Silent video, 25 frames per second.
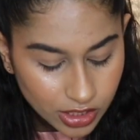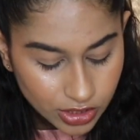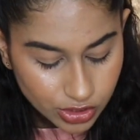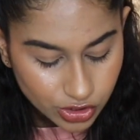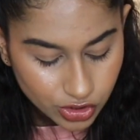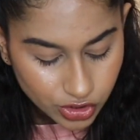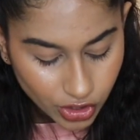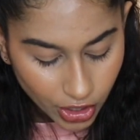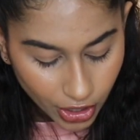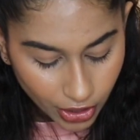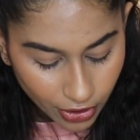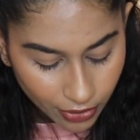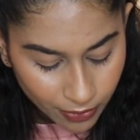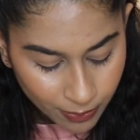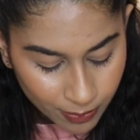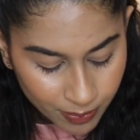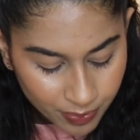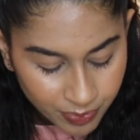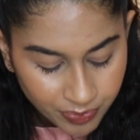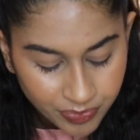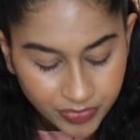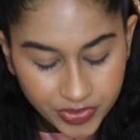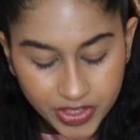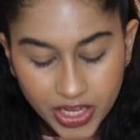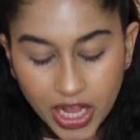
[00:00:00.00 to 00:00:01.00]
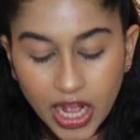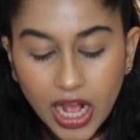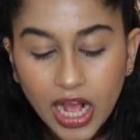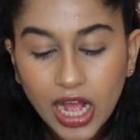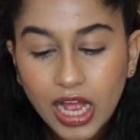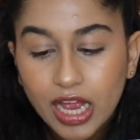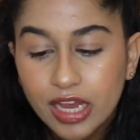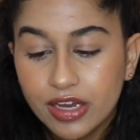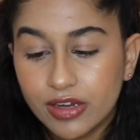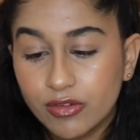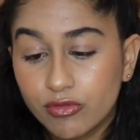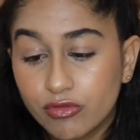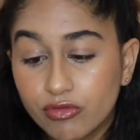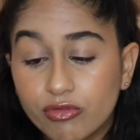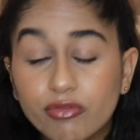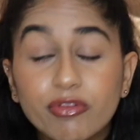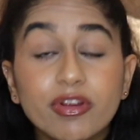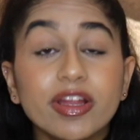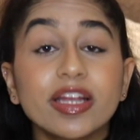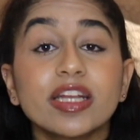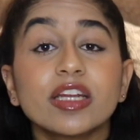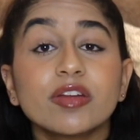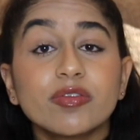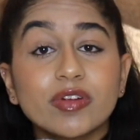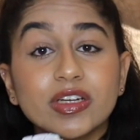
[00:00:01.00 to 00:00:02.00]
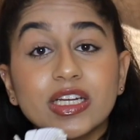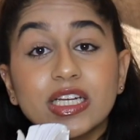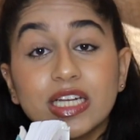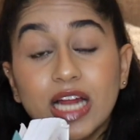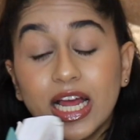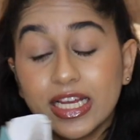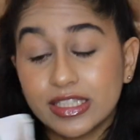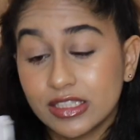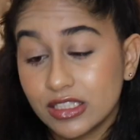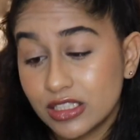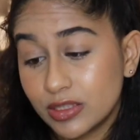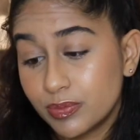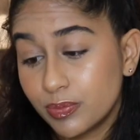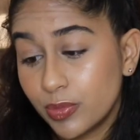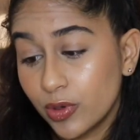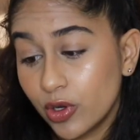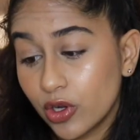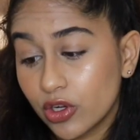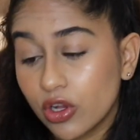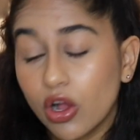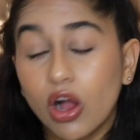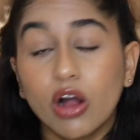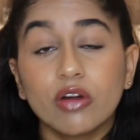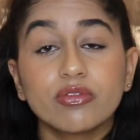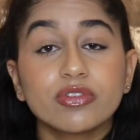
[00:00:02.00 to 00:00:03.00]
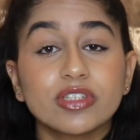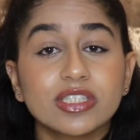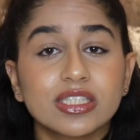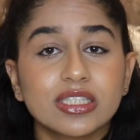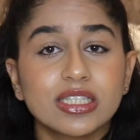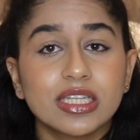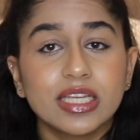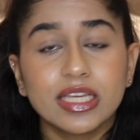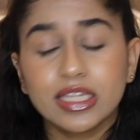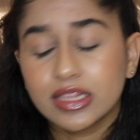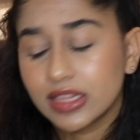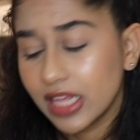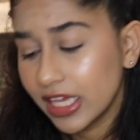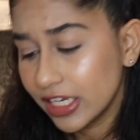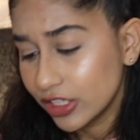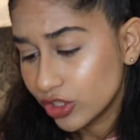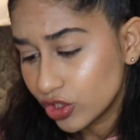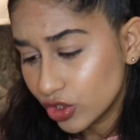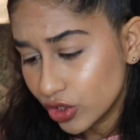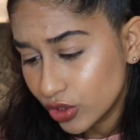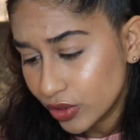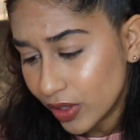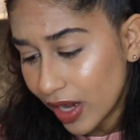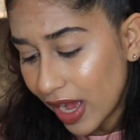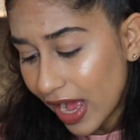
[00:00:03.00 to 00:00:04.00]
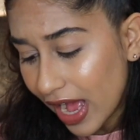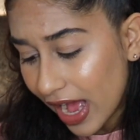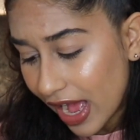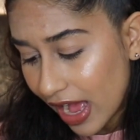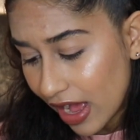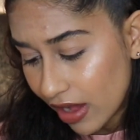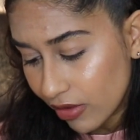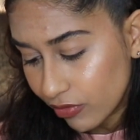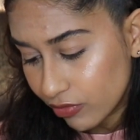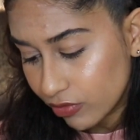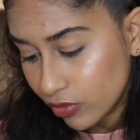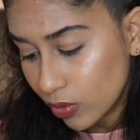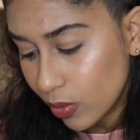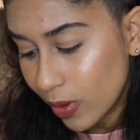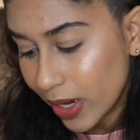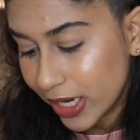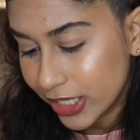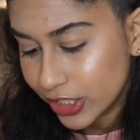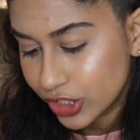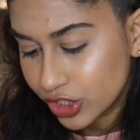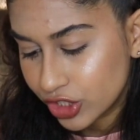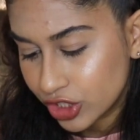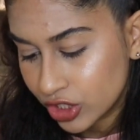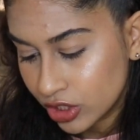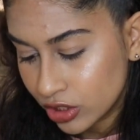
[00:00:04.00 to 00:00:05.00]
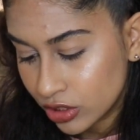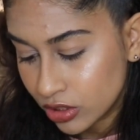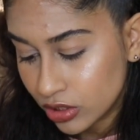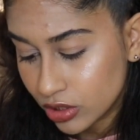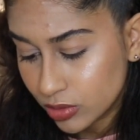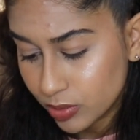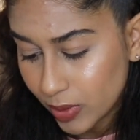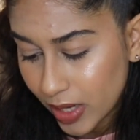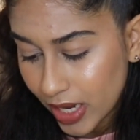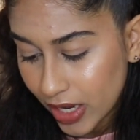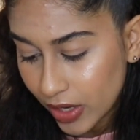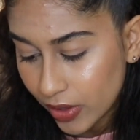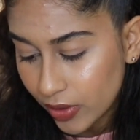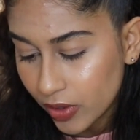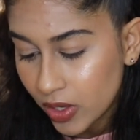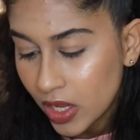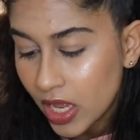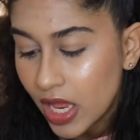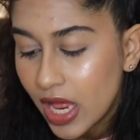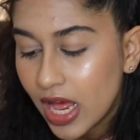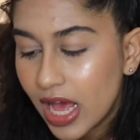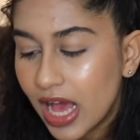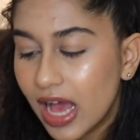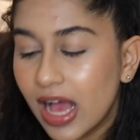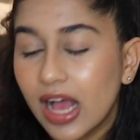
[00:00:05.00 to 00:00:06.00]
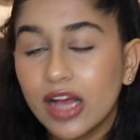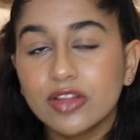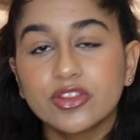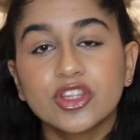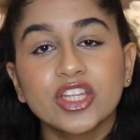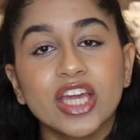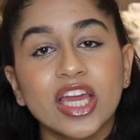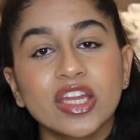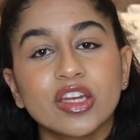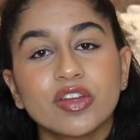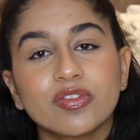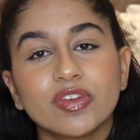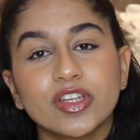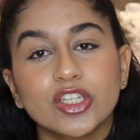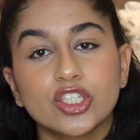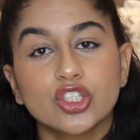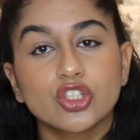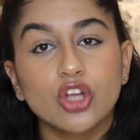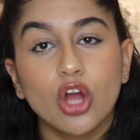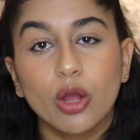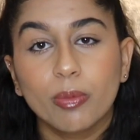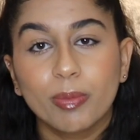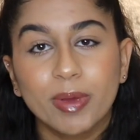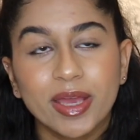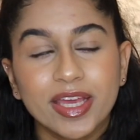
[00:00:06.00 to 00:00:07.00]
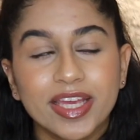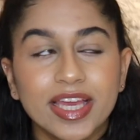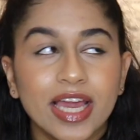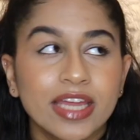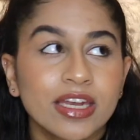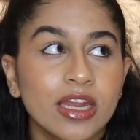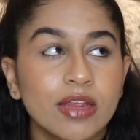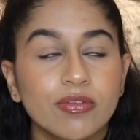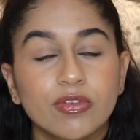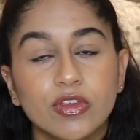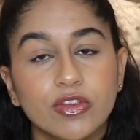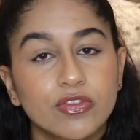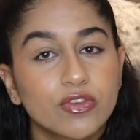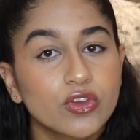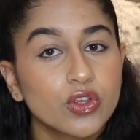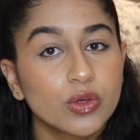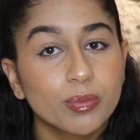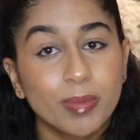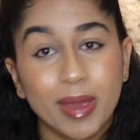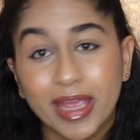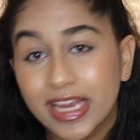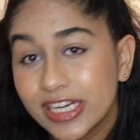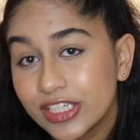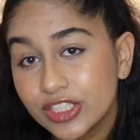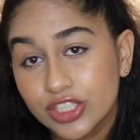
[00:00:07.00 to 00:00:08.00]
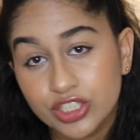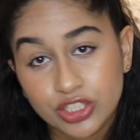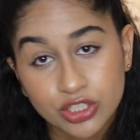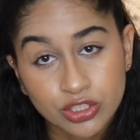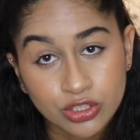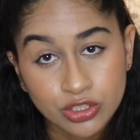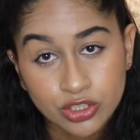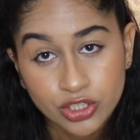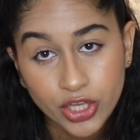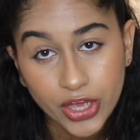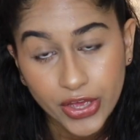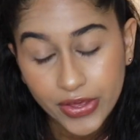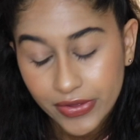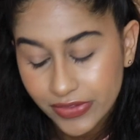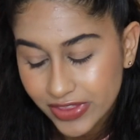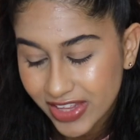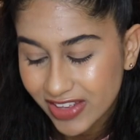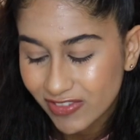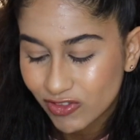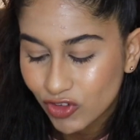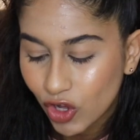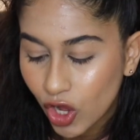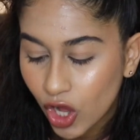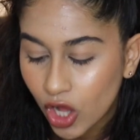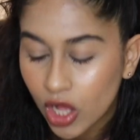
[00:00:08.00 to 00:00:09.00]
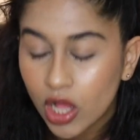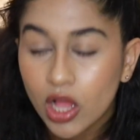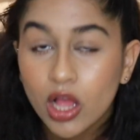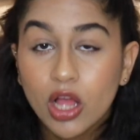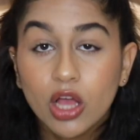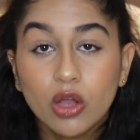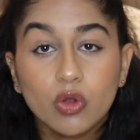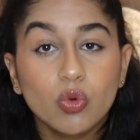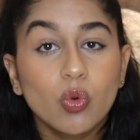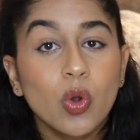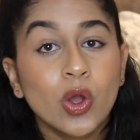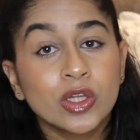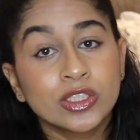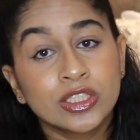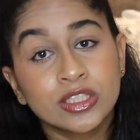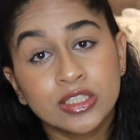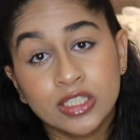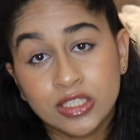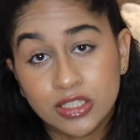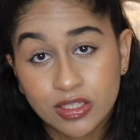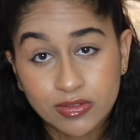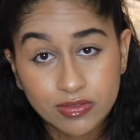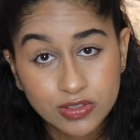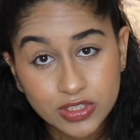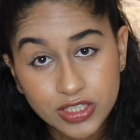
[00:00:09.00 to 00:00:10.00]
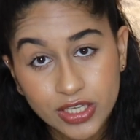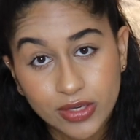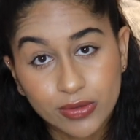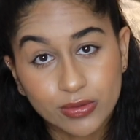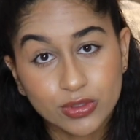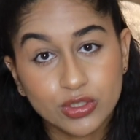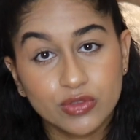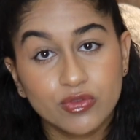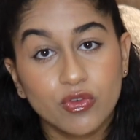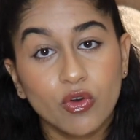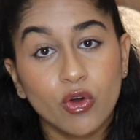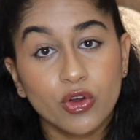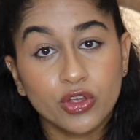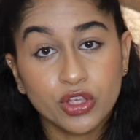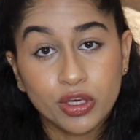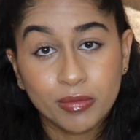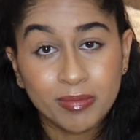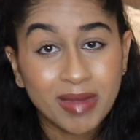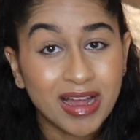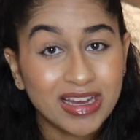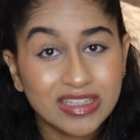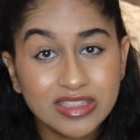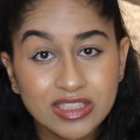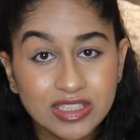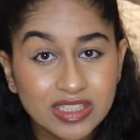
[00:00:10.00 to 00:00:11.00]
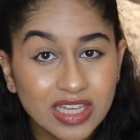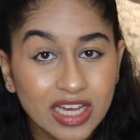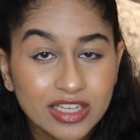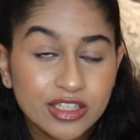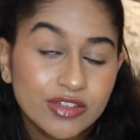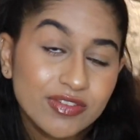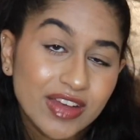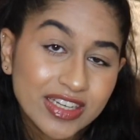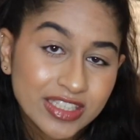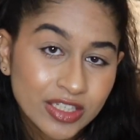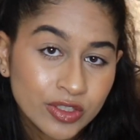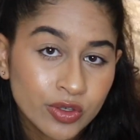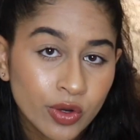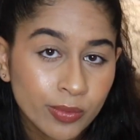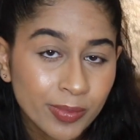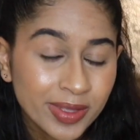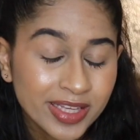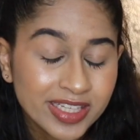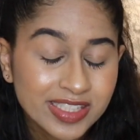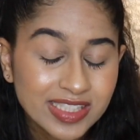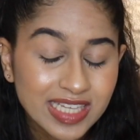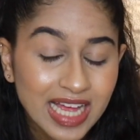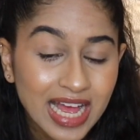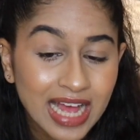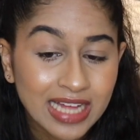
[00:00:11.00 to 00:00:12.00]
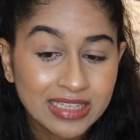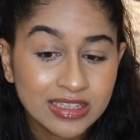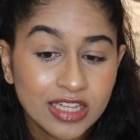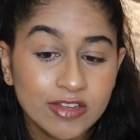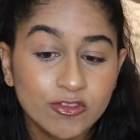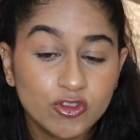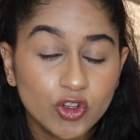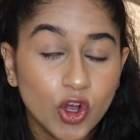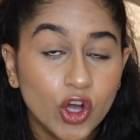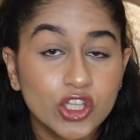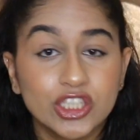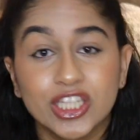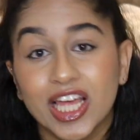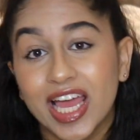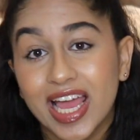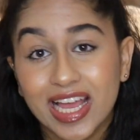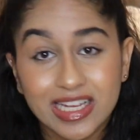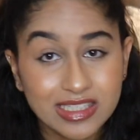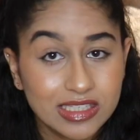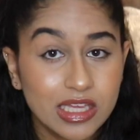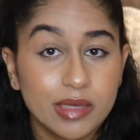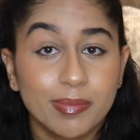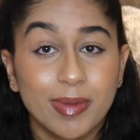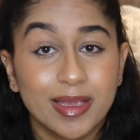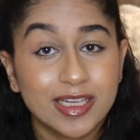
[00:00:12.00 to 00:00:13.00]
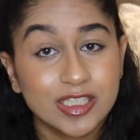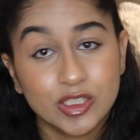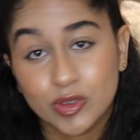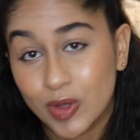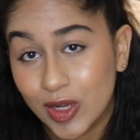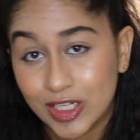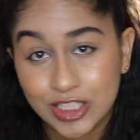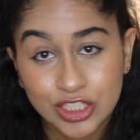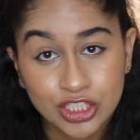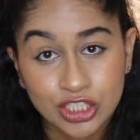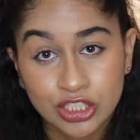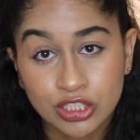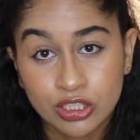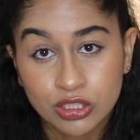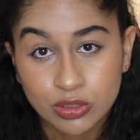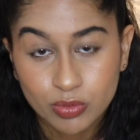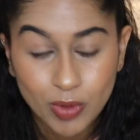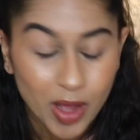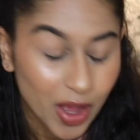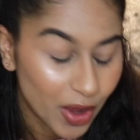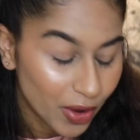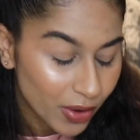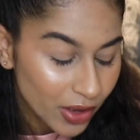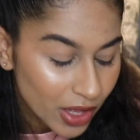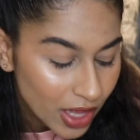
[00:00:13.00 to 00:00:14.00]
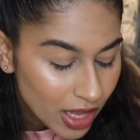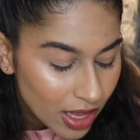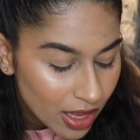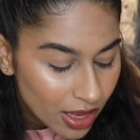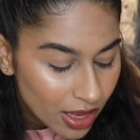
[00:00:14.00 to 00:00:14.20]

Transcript: So I really like this book. Obviously they do have questions as well at the end of each topic and every few pages, and so they've got quantitative skills for your math side of economics and they've got the essay based questions as well.